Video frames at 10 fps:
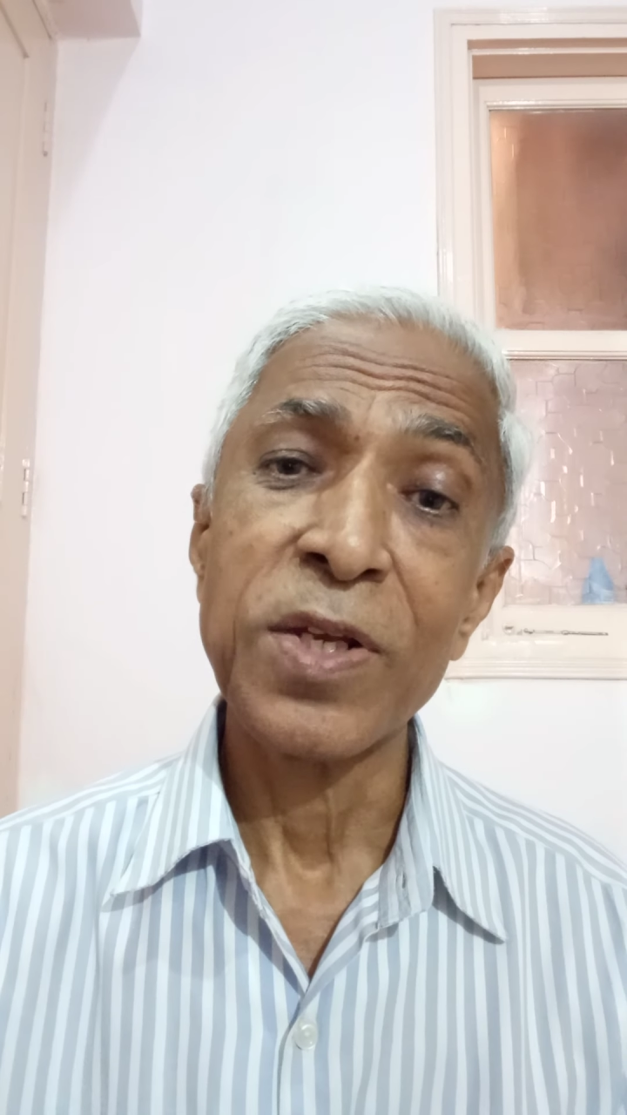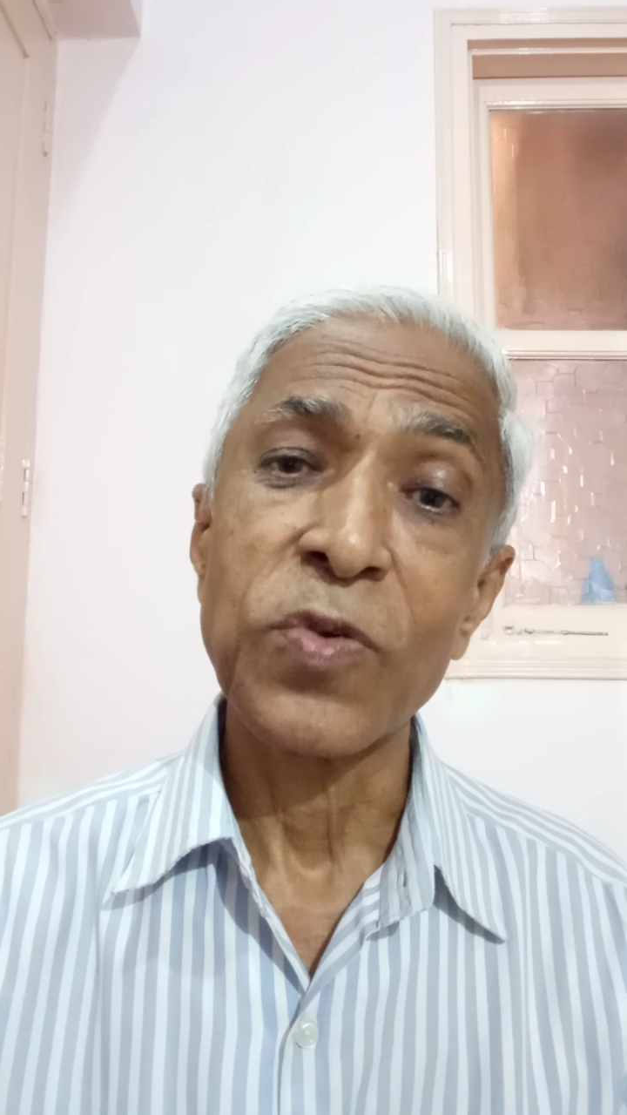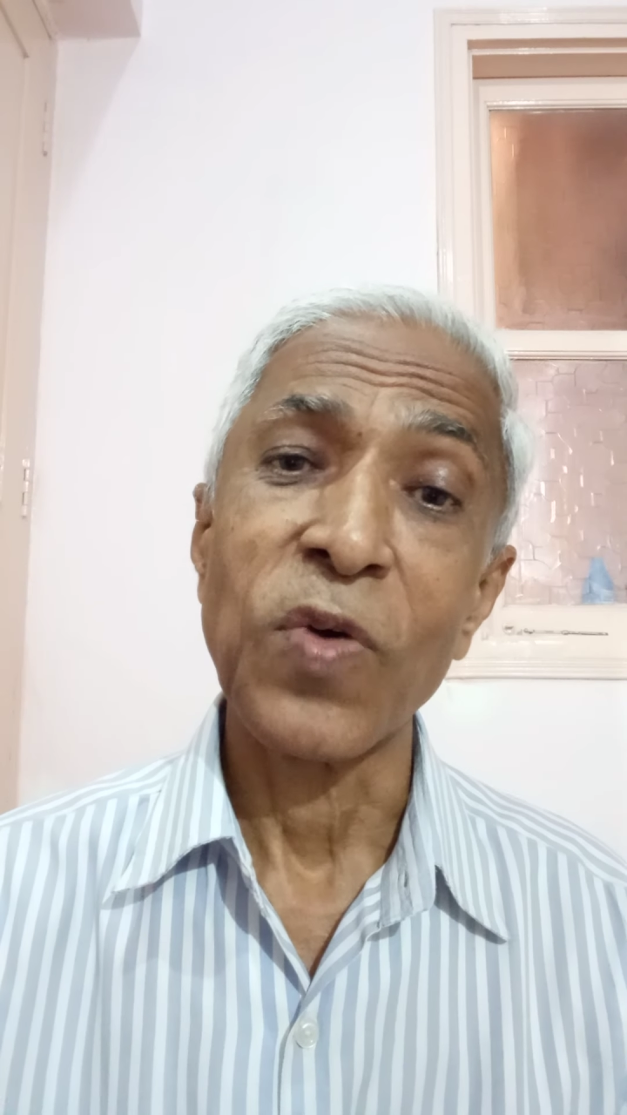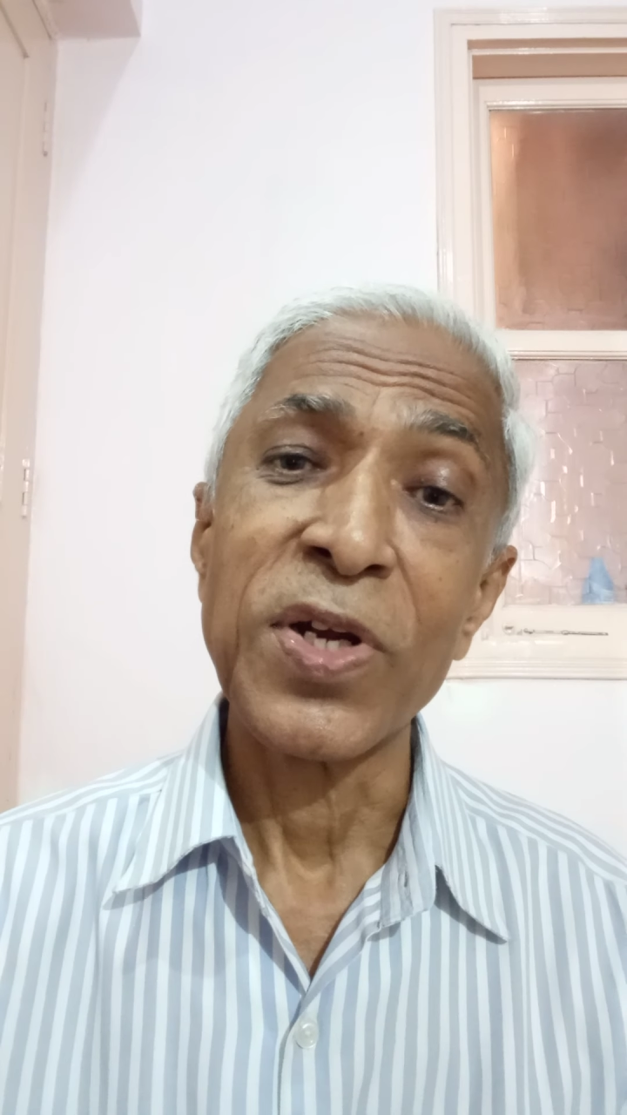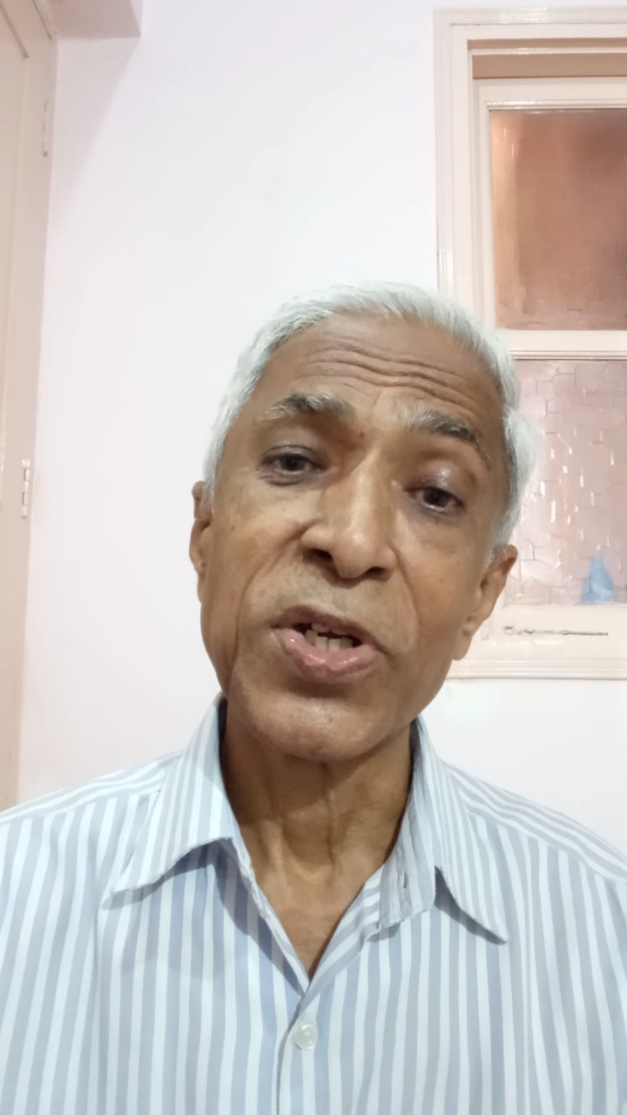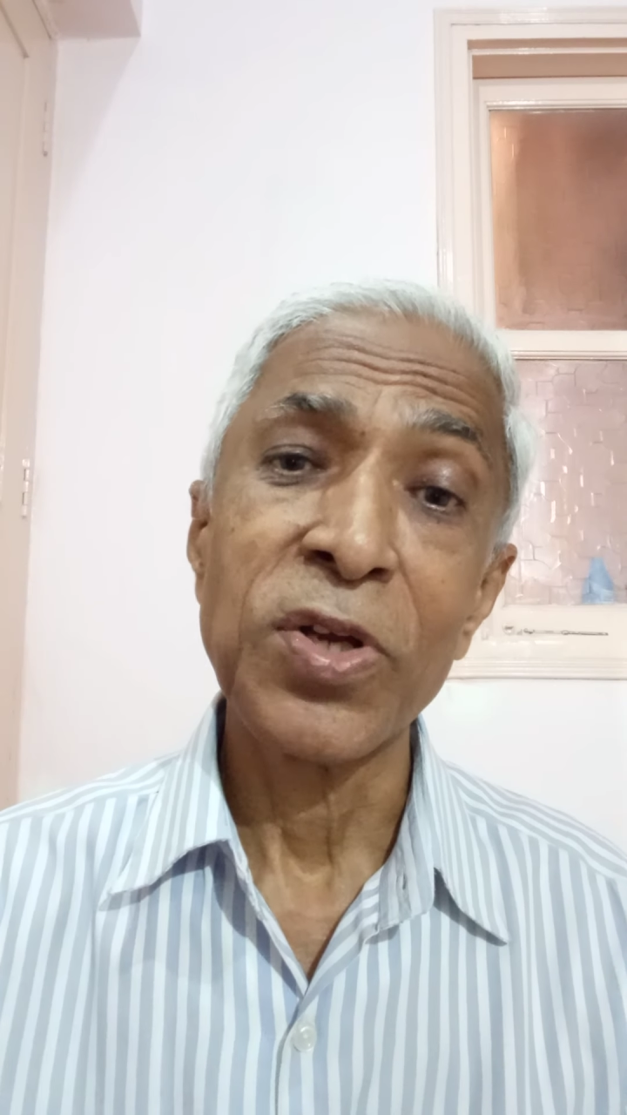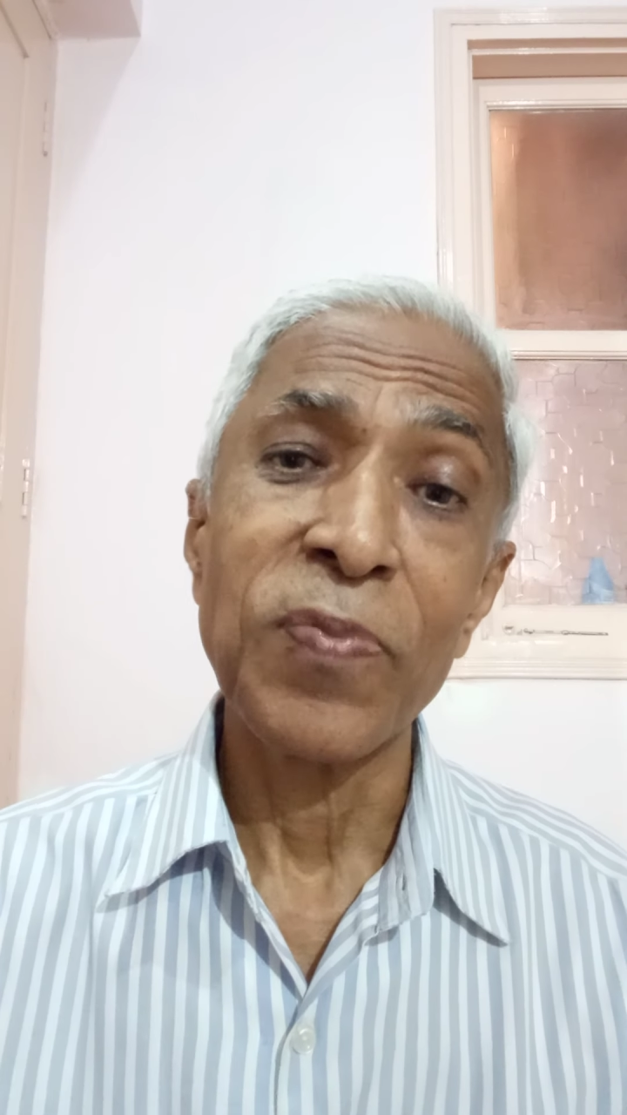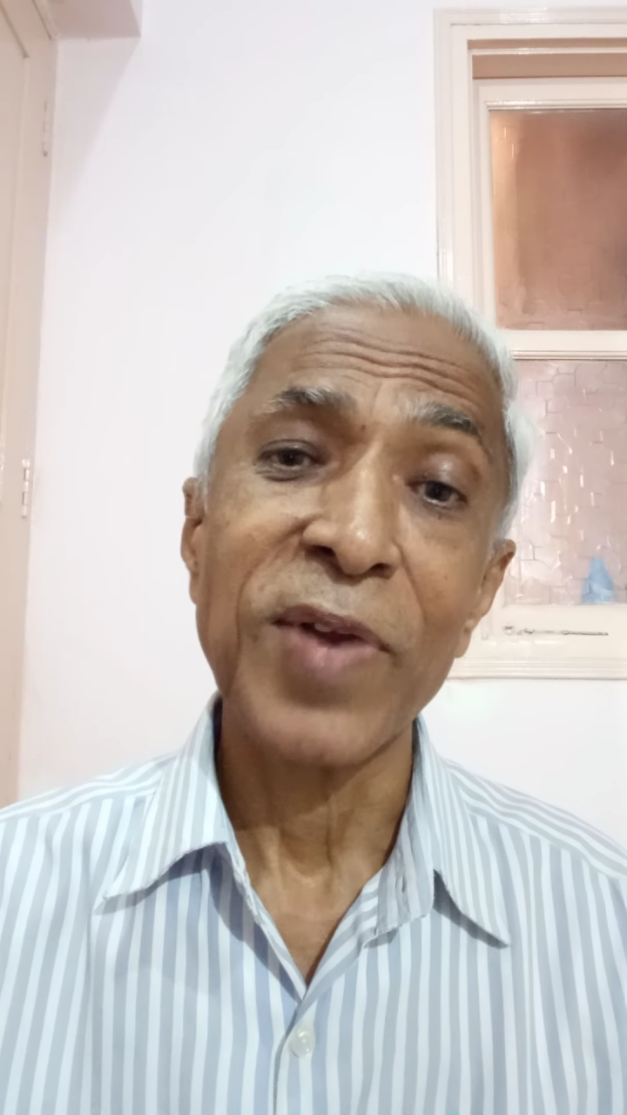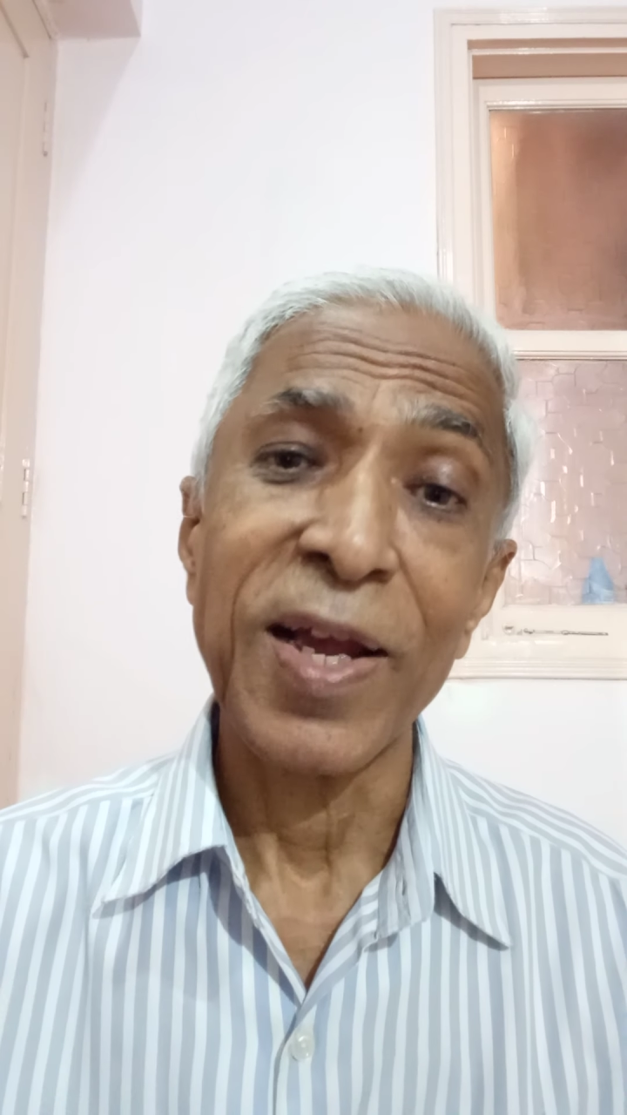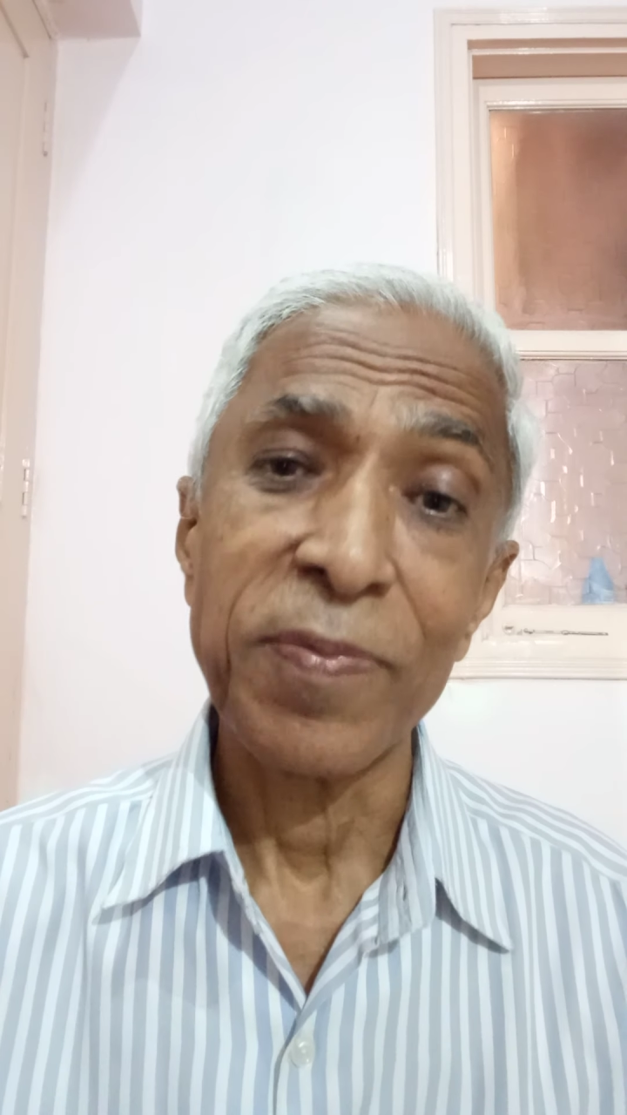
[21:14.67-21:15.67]
quality of
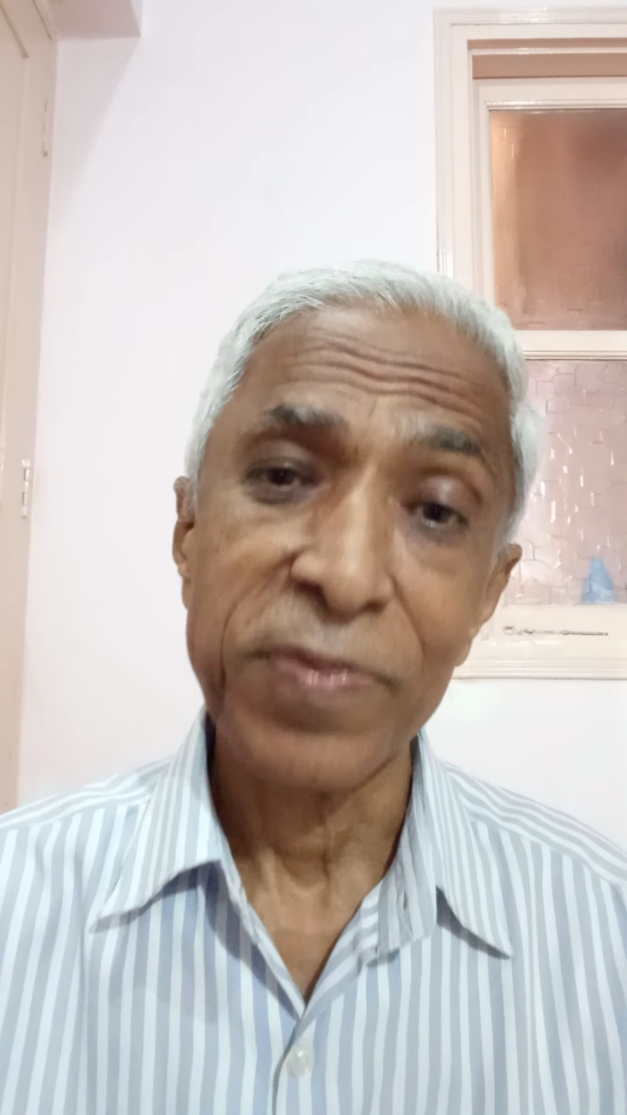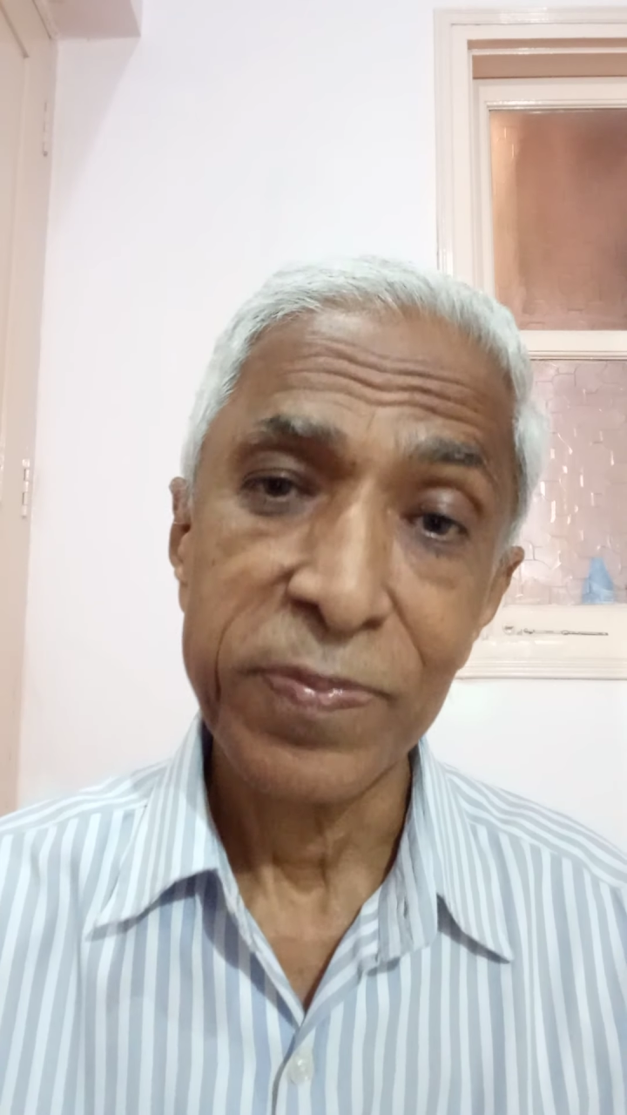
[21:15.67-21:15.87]
life,